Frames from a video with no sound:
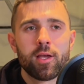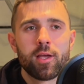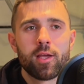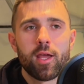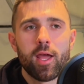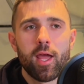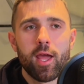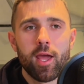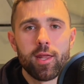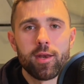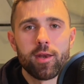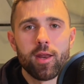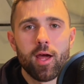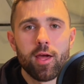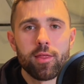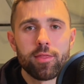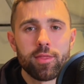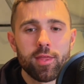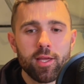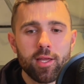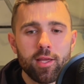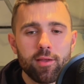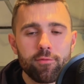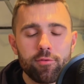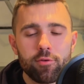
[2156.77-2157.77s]
And I
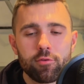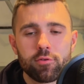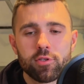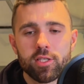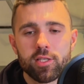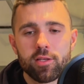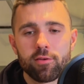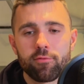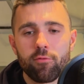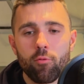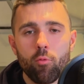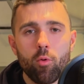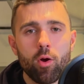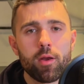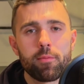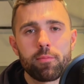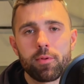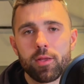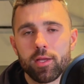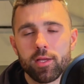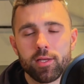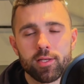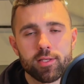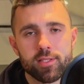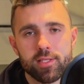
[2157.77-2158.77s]
think if you just avoid
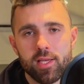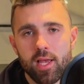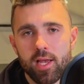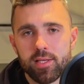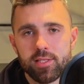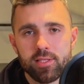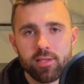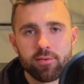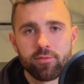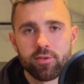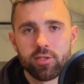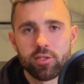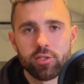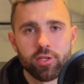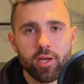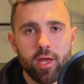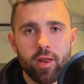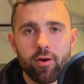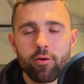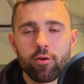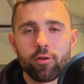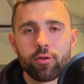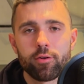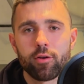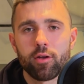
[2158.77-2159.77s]
being excessive in
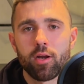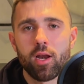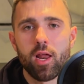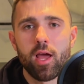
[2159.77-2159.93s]
general, you're going to